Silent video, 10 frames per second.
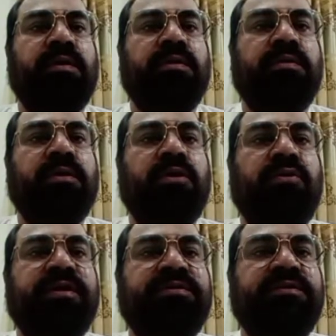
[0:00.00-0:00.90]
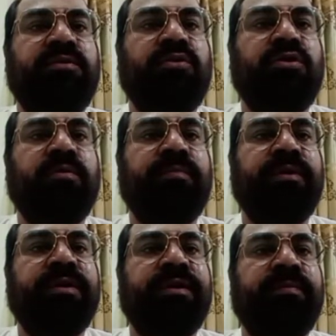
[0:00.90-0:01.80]
The lowest load
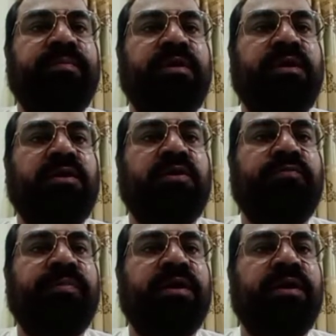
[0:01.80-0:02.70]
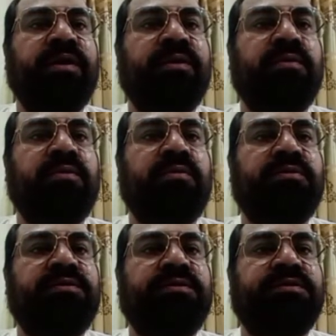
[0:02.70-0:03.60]
bearing part of building or
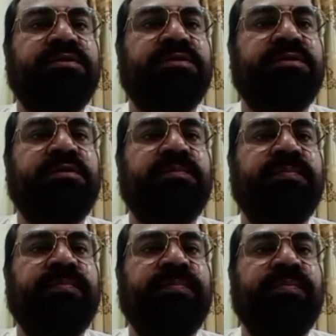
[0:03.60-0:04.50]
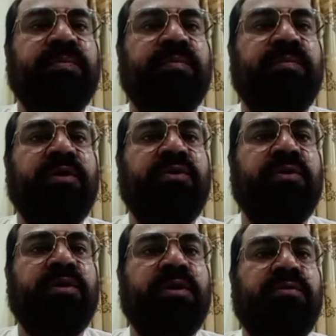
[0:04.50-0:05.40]
structure below
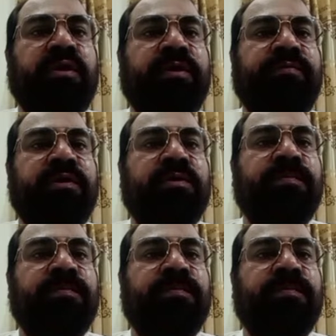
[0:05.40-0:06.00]
ground level,